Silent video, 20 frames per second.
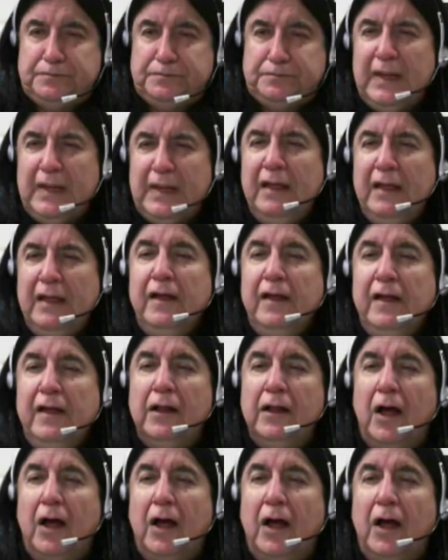whole lot
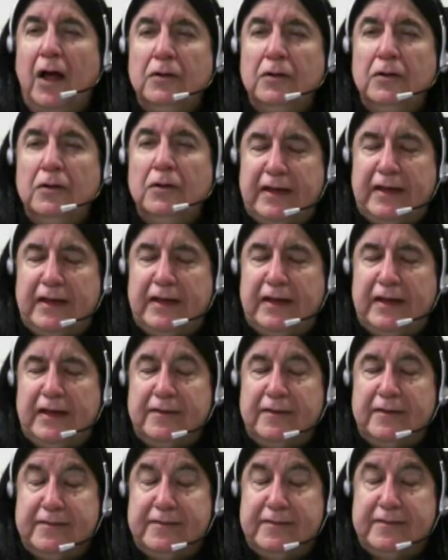of peaceful things
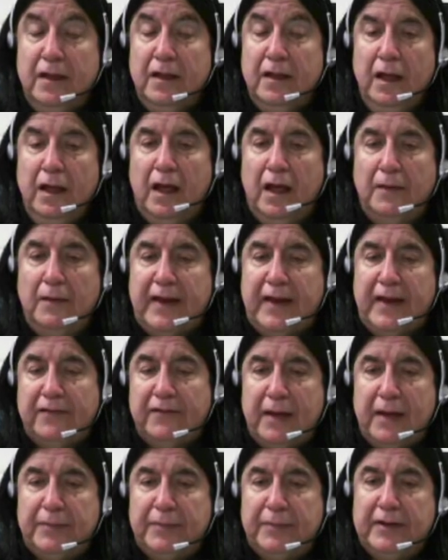
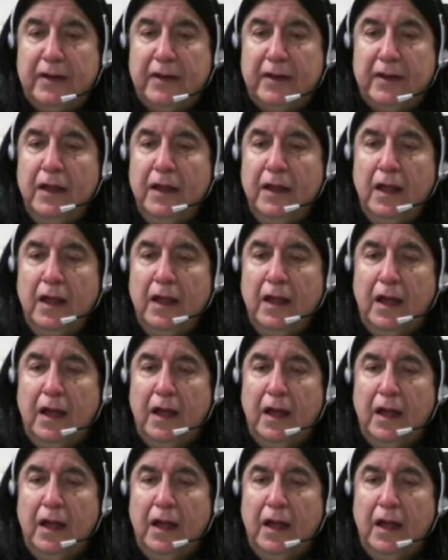that have to happen